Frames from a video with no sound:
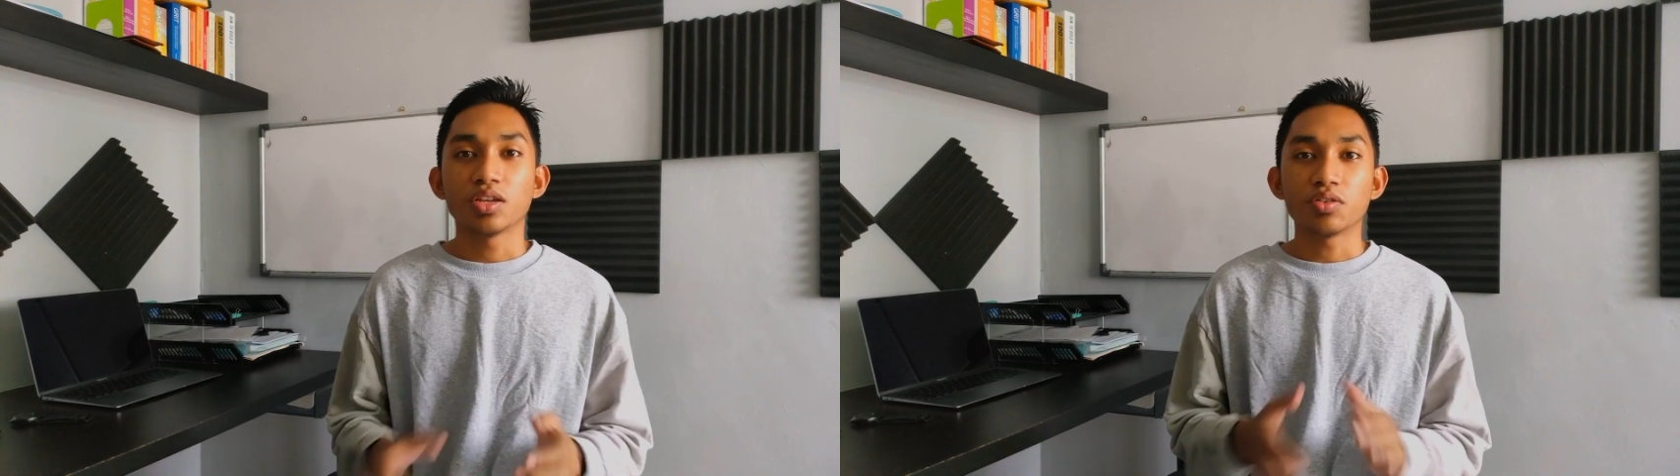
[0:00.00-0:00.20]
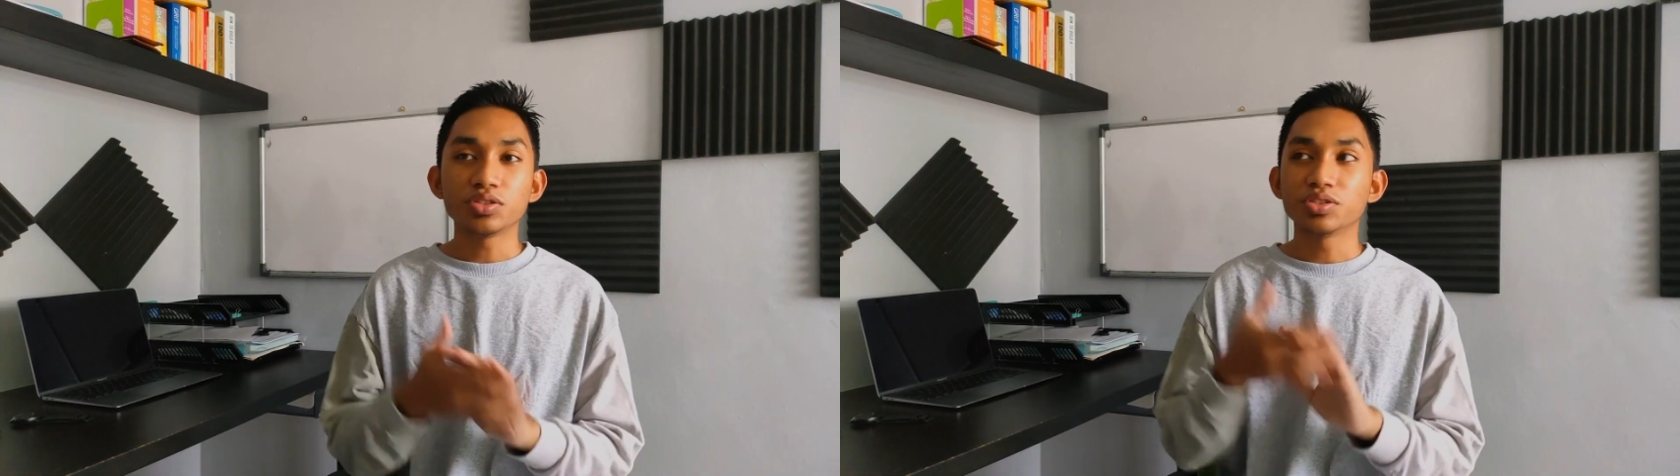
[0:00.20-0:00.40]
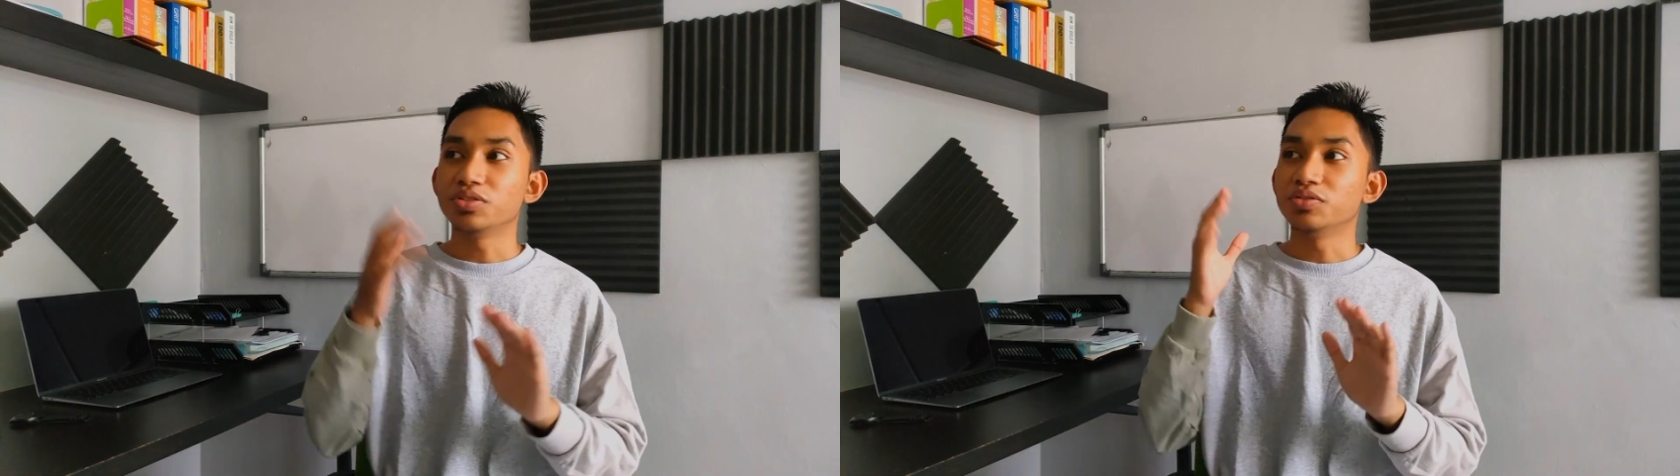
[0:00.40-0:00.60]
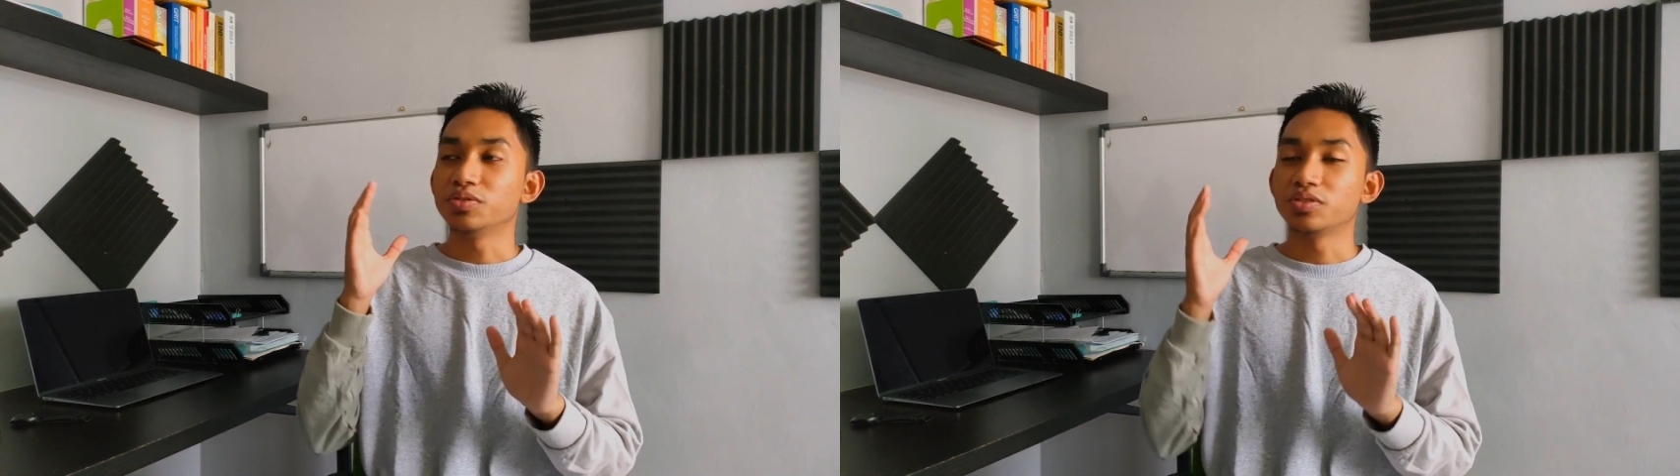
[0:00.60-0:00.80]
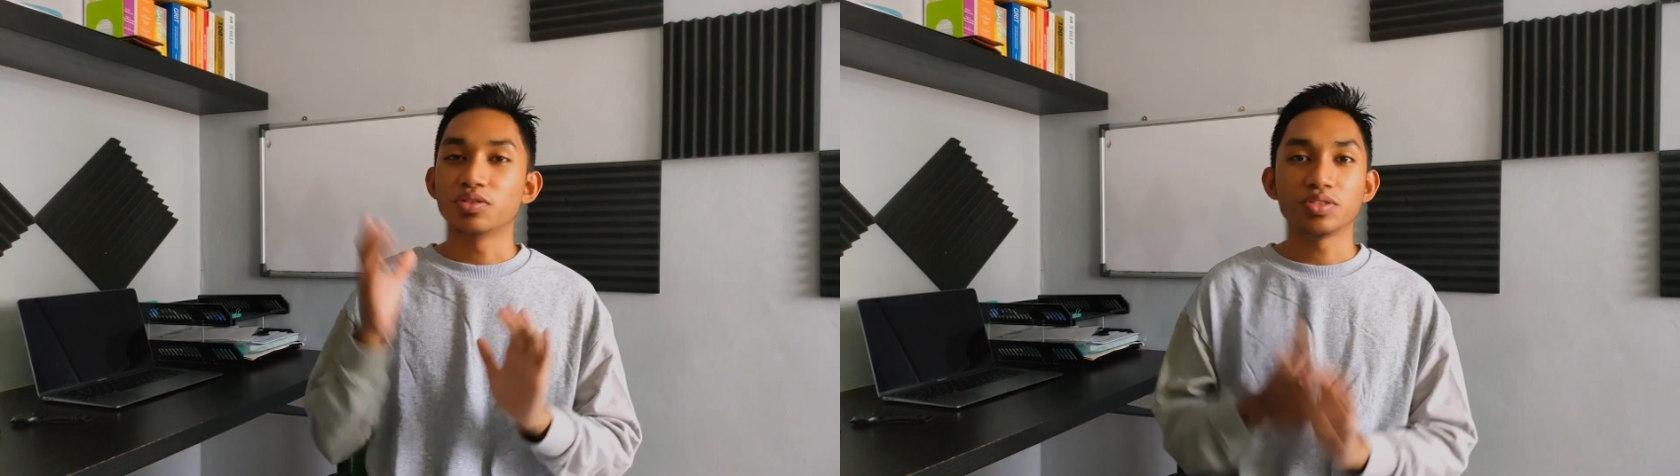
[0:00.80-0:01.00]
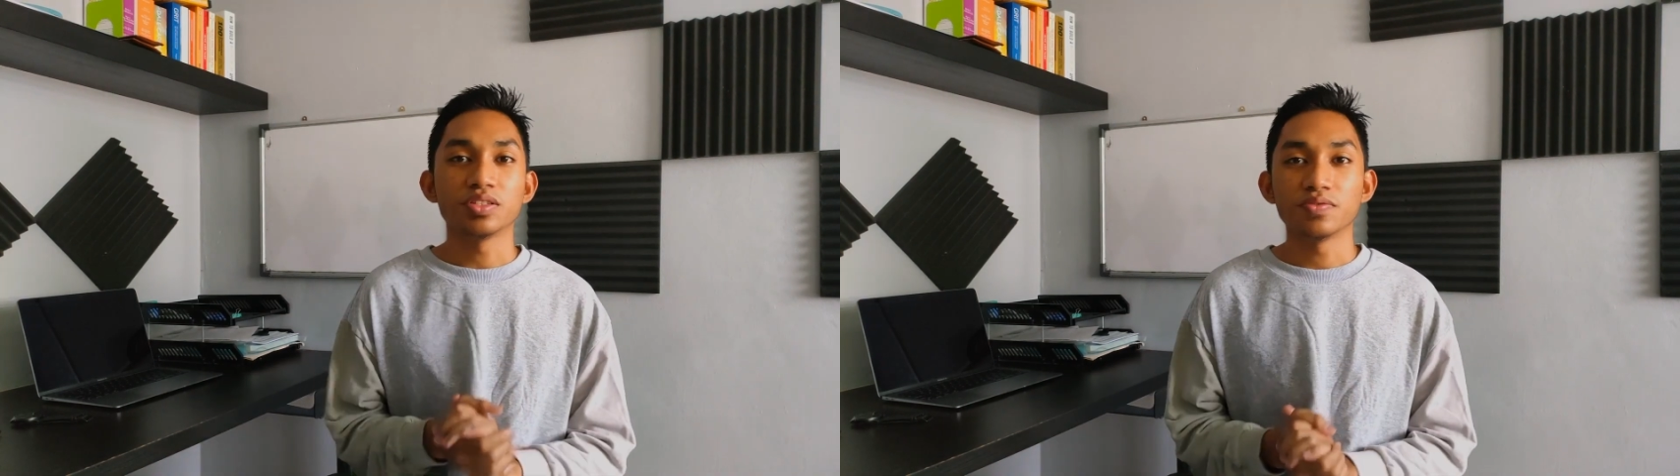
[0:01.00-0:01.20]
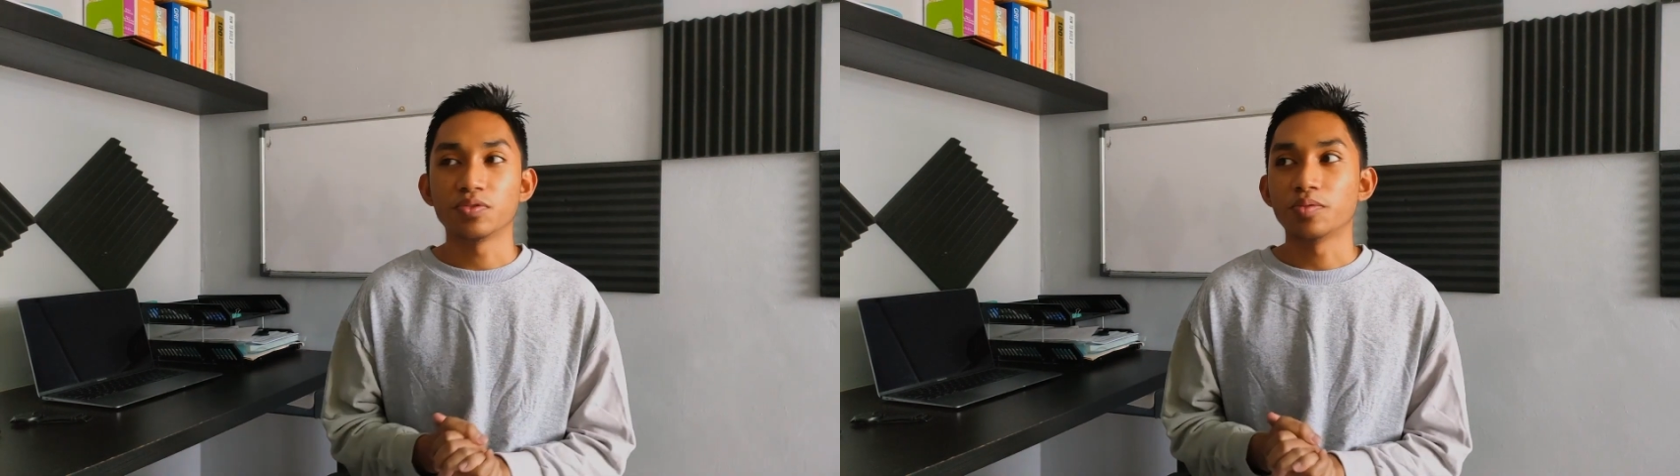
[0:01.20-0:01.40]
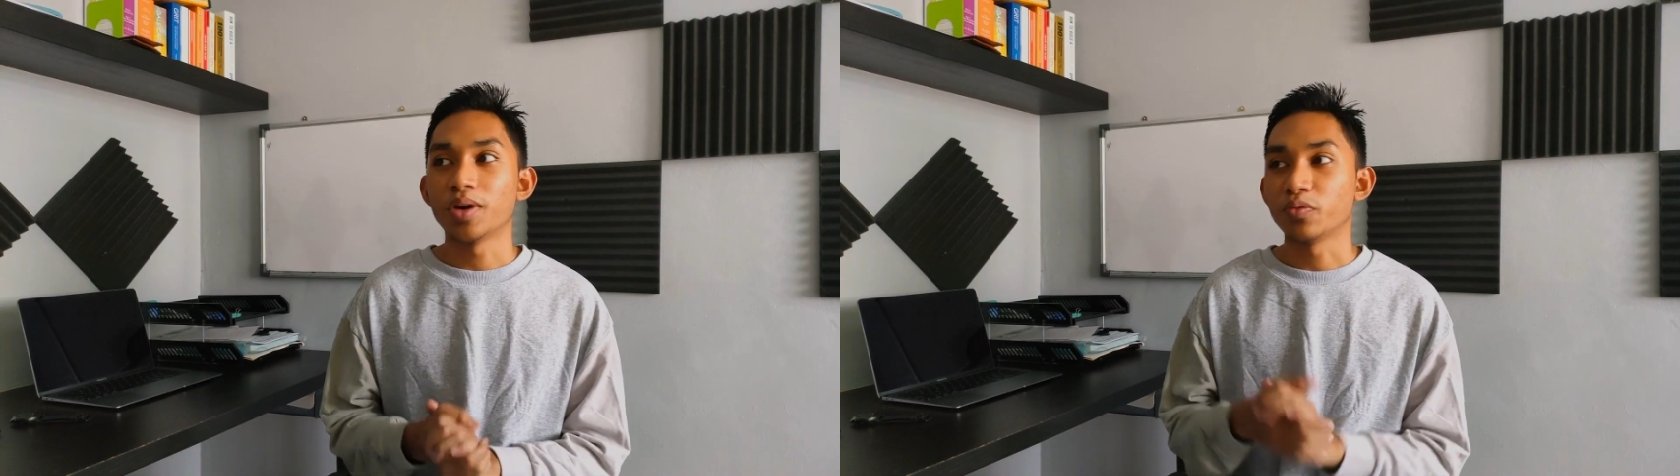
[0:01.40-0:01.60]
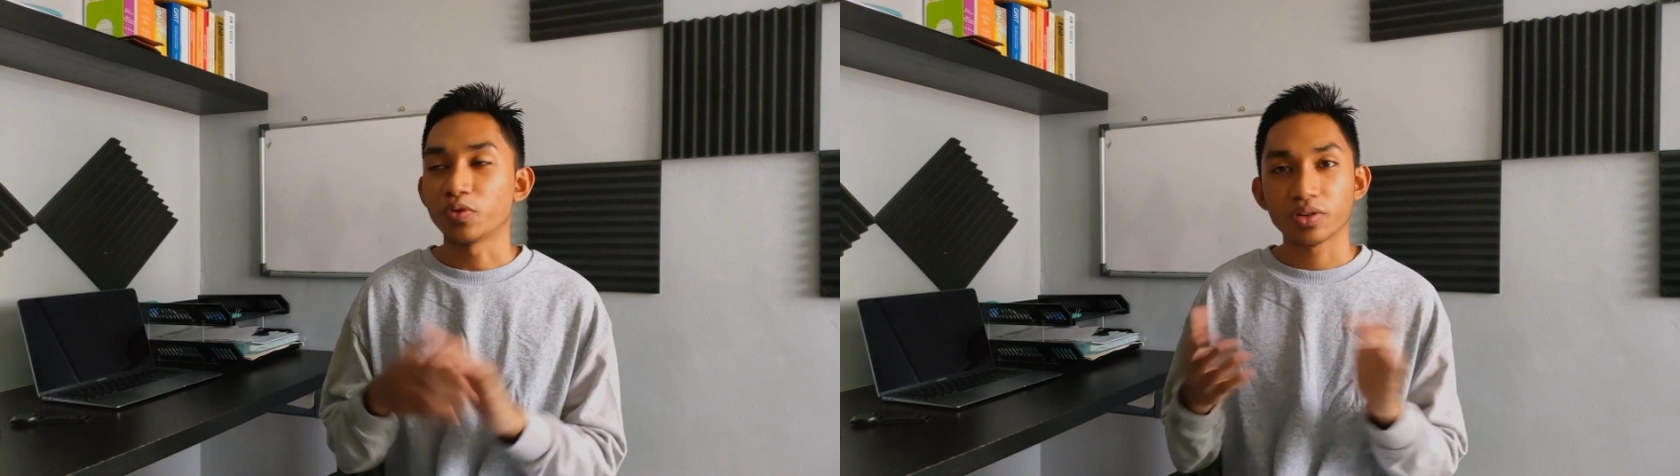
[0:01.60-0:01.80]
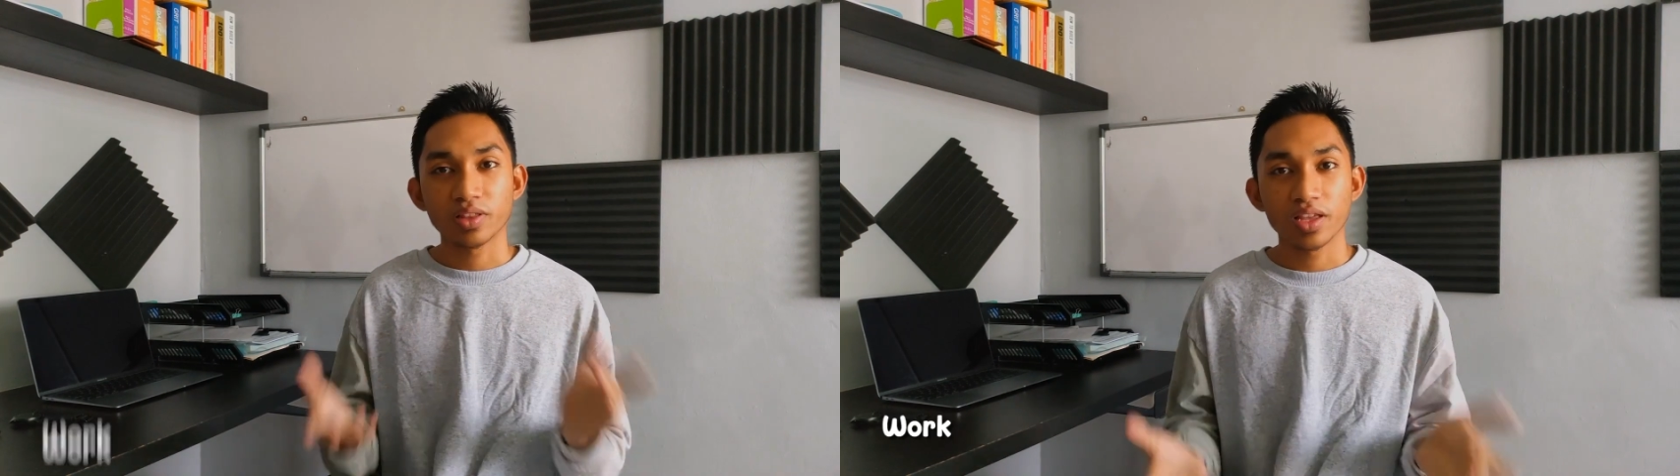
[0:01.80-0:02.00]
I also use Notion for my
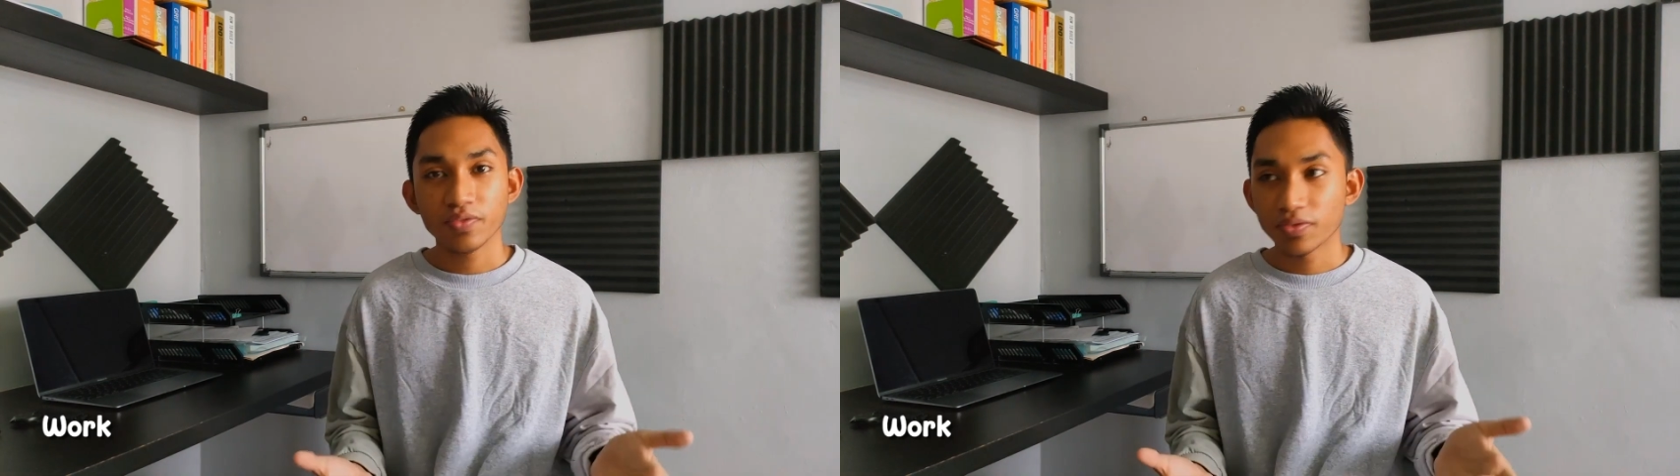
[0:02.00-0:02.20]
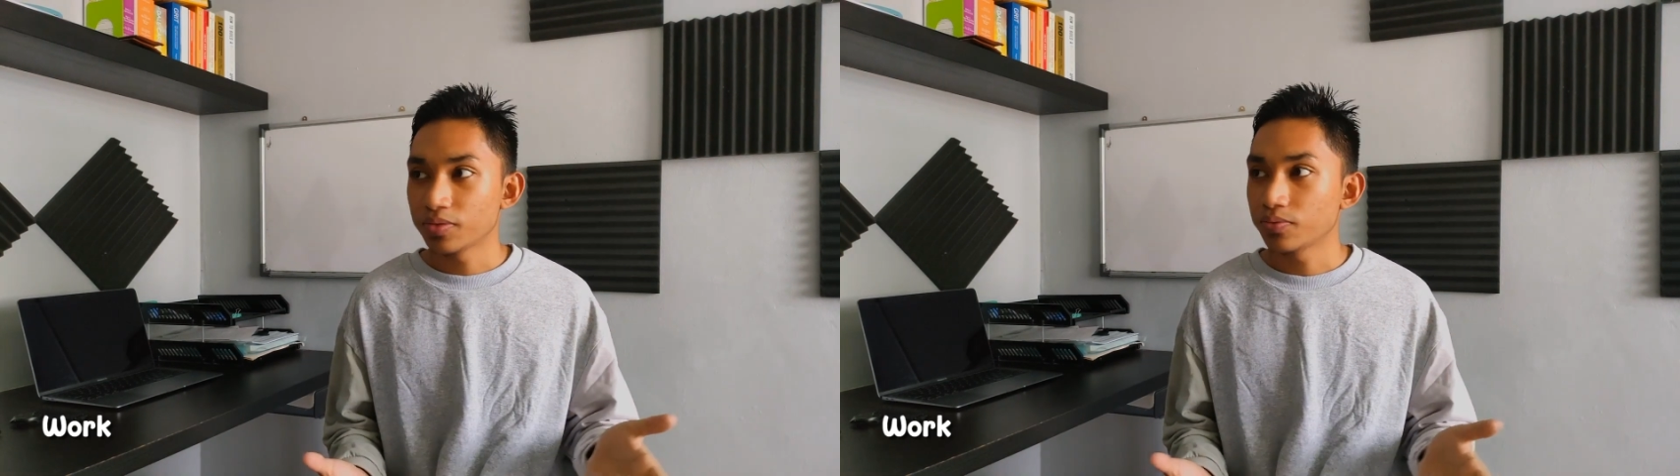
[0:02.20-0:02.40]
work life,